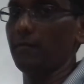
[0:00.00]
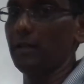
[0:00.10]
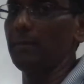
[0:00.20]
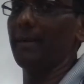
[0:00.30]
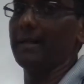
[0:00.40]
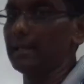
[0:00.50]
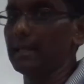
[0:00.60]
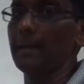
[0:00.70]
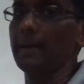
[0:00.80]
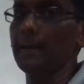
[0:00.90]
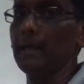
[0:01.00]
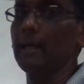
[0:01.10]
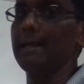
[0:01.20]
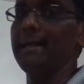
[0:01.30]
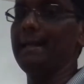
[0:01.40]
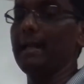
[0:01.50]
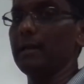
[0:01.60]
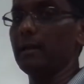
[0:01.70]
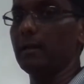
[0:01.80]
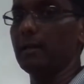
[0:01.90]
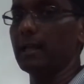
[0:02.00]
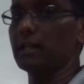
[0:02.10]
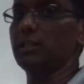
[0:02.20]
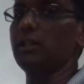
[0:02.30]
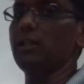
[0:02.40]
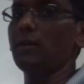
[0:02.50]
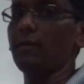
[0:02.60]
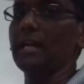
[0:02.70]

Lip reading: field pattern, direction of